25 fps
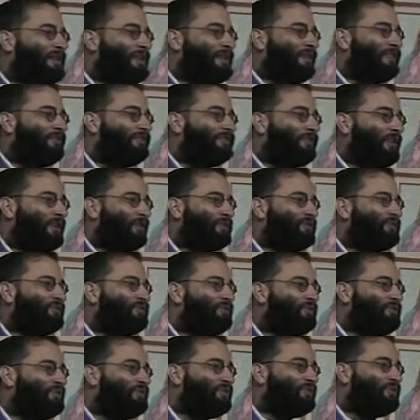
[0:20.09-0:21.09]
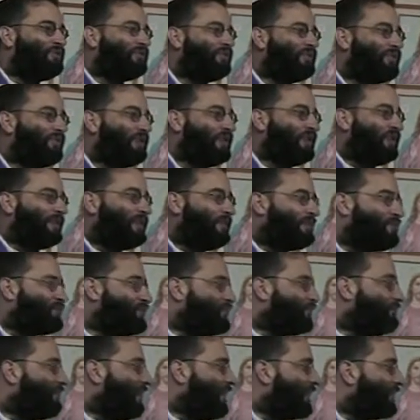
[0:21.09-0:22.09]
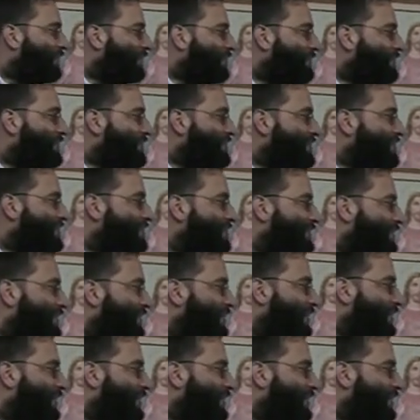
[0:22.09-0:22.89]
if our youth survives